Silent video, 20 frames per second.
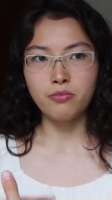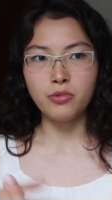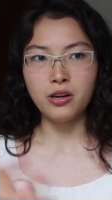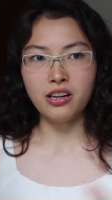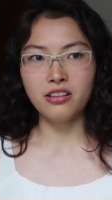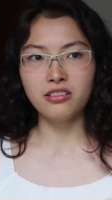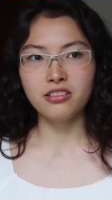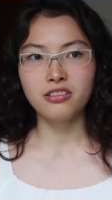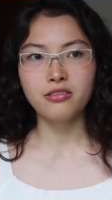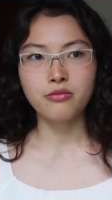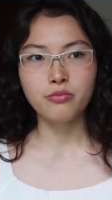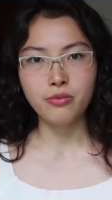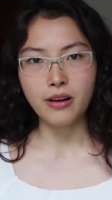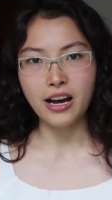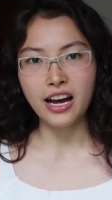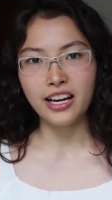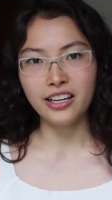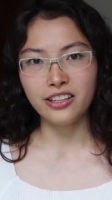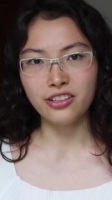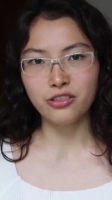bulk
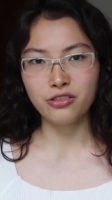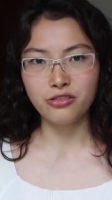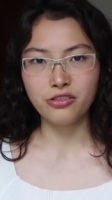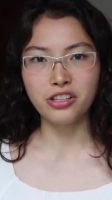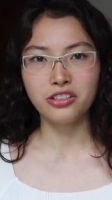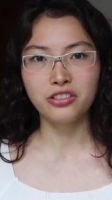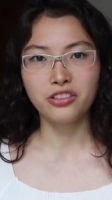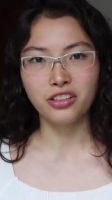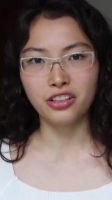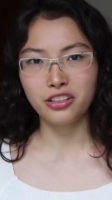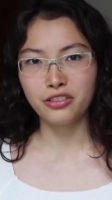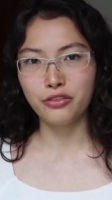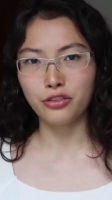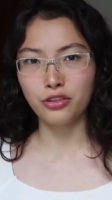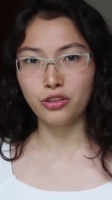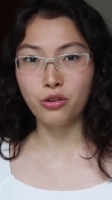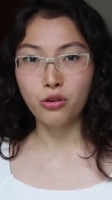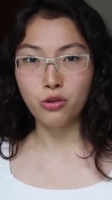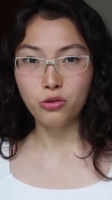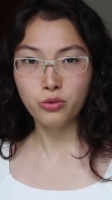buy your groceries
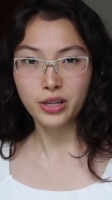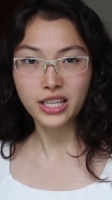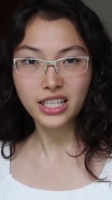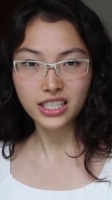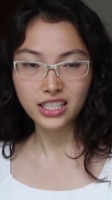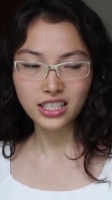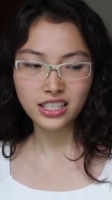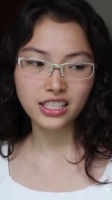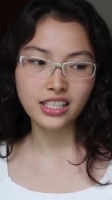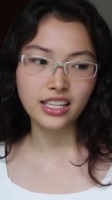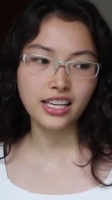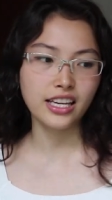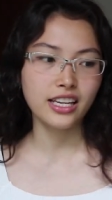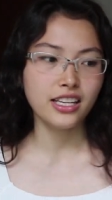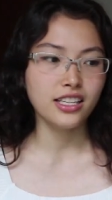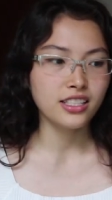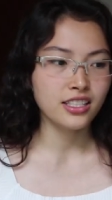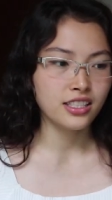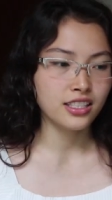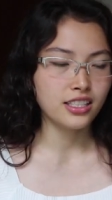for the whole week
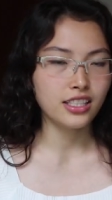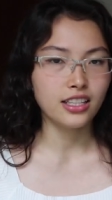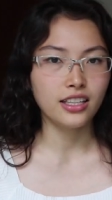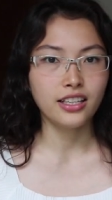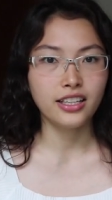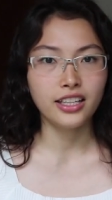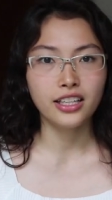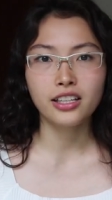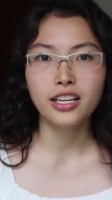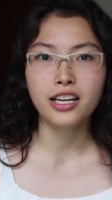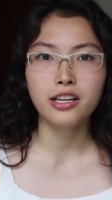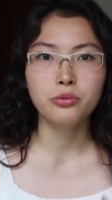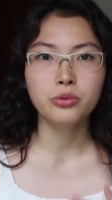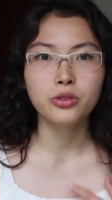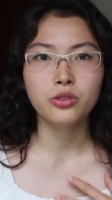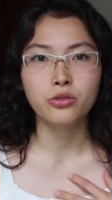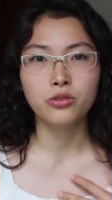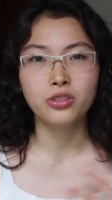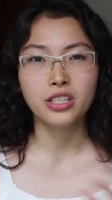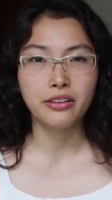and uh, it
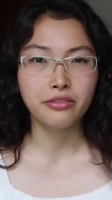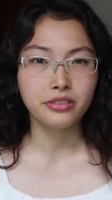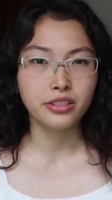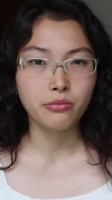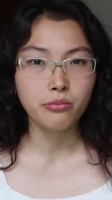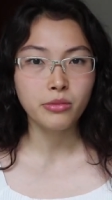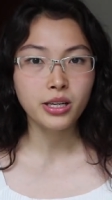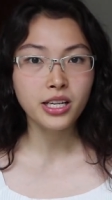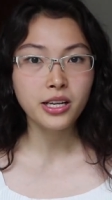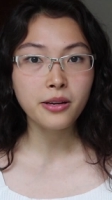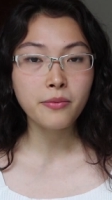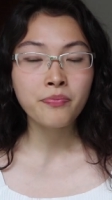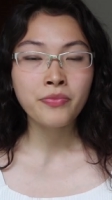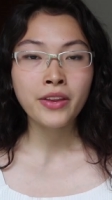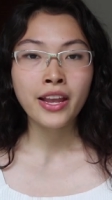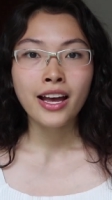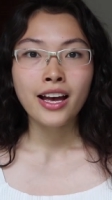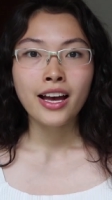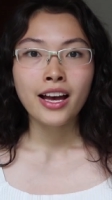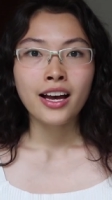helps to save some money.
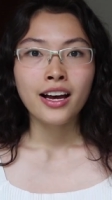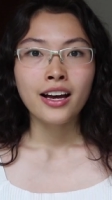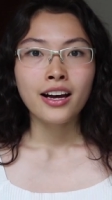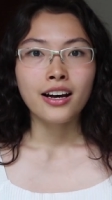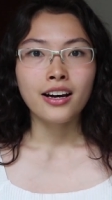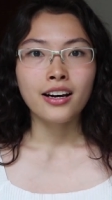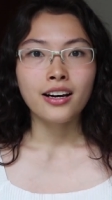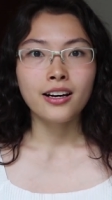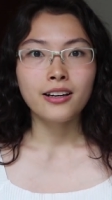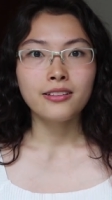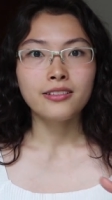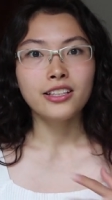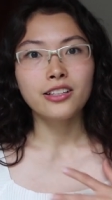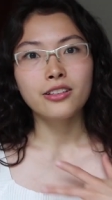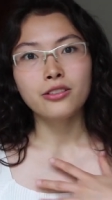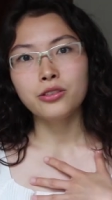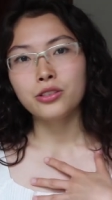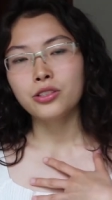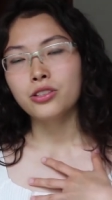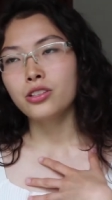Uh,
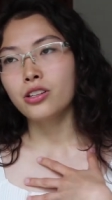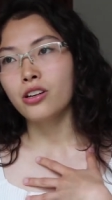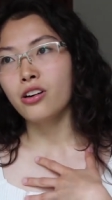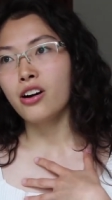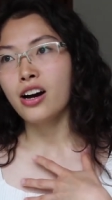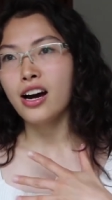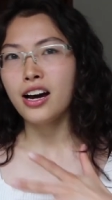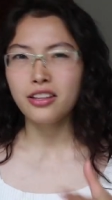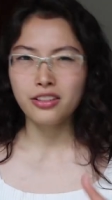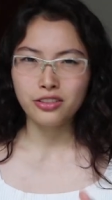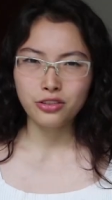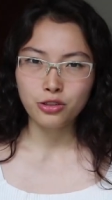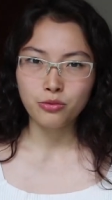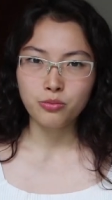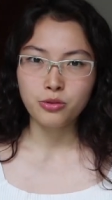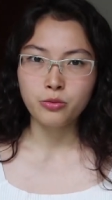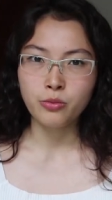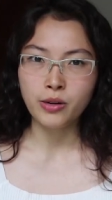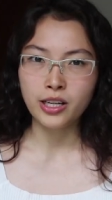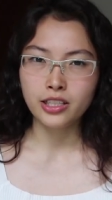there are also other
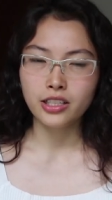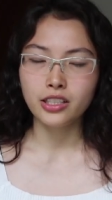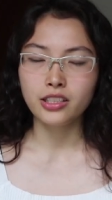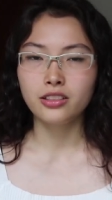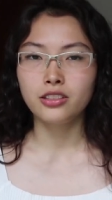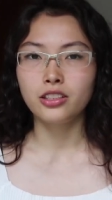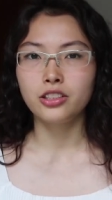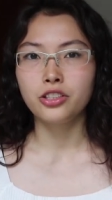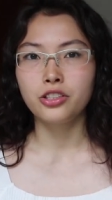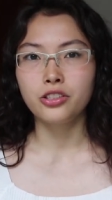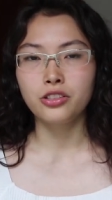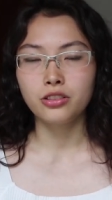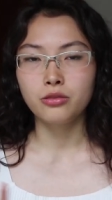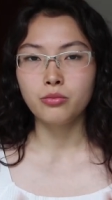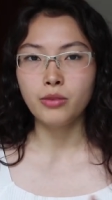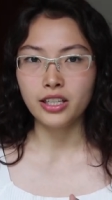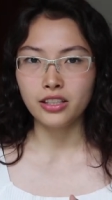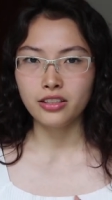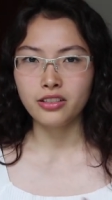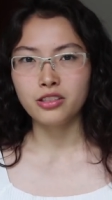supermarkets such
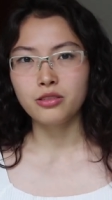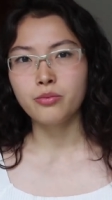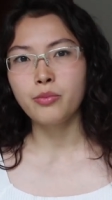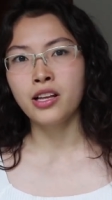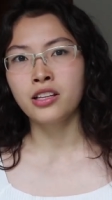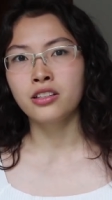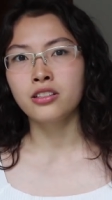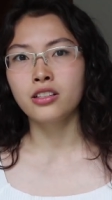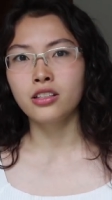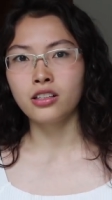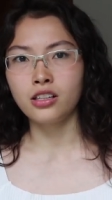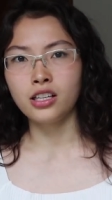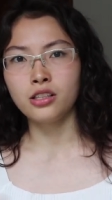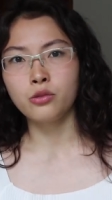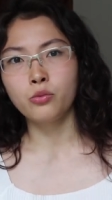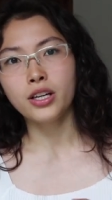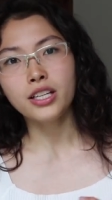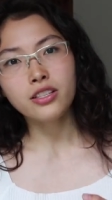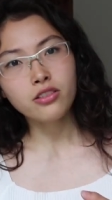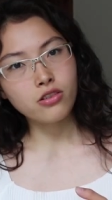as Marks & Spencer
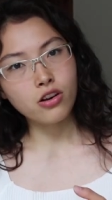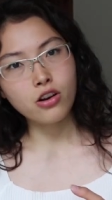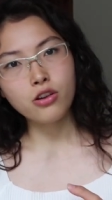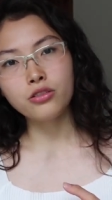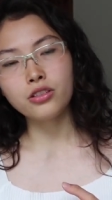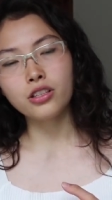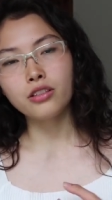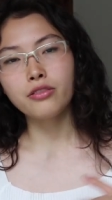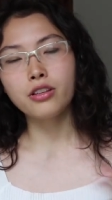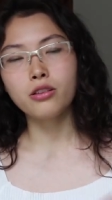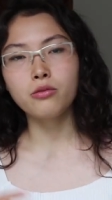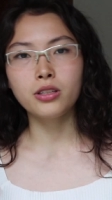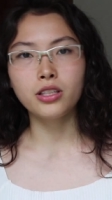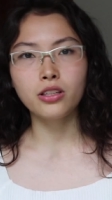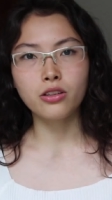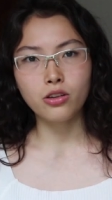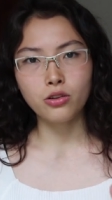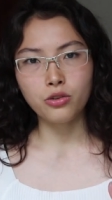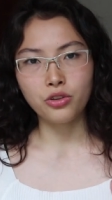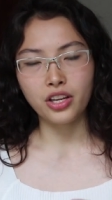and Waitrose if you
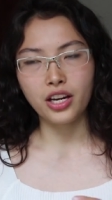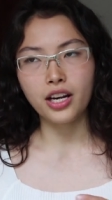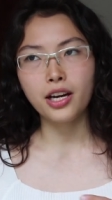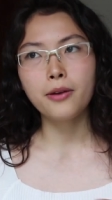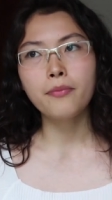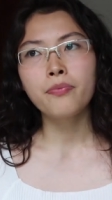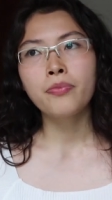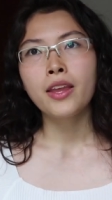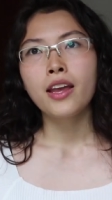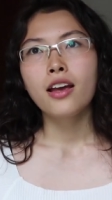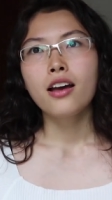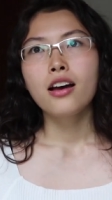want to go there.